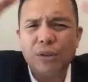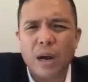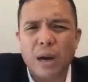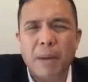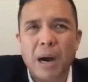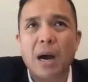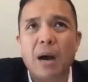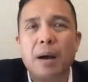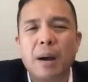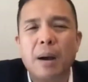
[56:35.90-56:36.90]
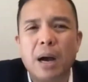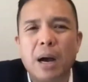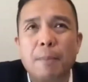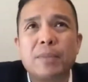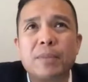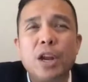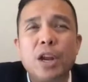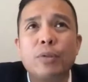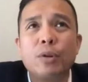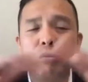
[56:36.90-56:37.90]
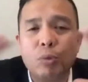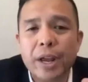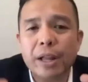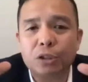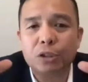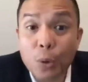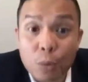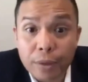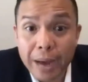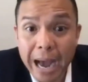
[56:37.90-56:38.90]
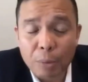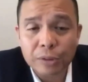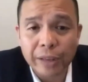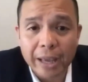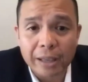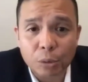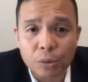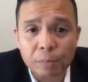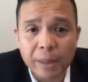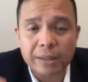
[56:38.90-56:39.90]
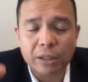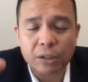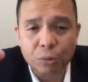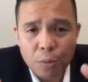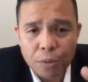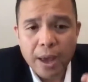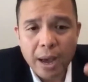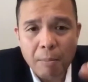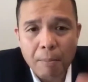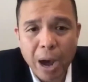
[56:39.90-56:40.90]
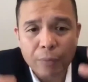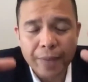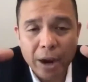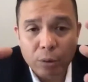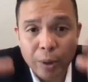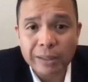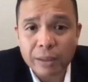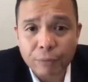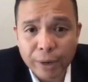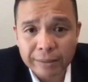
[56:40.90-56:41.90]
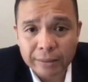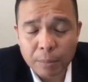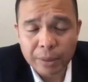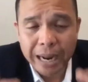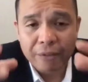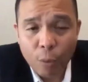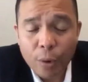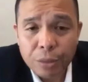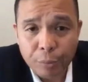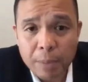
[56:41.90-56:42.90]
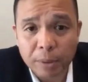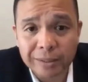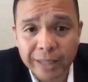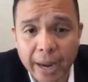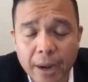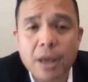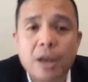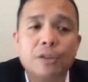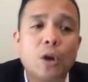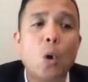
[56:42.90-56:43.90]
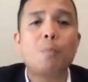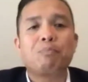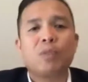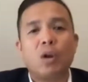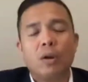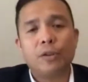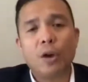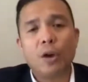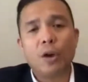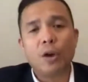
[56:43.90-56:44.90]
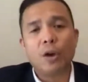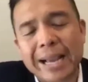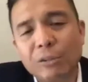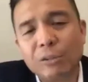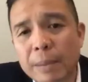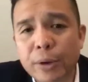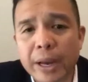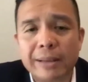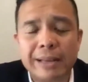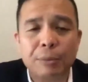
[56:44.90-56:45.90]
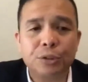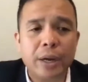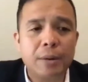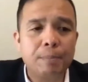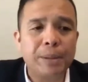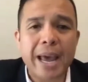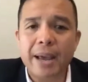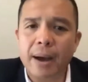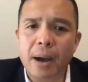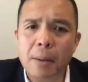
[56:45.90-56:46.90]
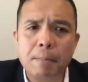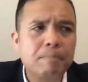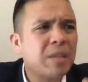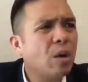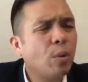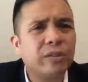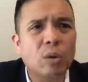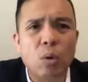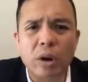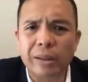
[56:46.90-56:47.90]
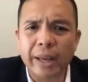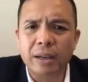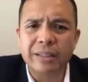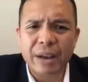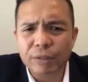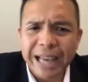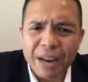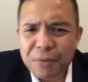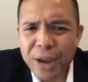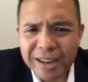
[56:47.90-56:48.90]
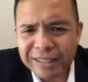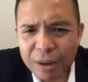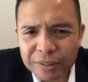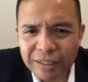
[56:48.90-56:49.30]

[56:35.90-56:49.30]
gives you the real truth, I would say, so to speak, truth about that relative risk number, that 43%. So I guess what I'm trying is I was trying to play, what's the word, like a devil's advocate? Is that the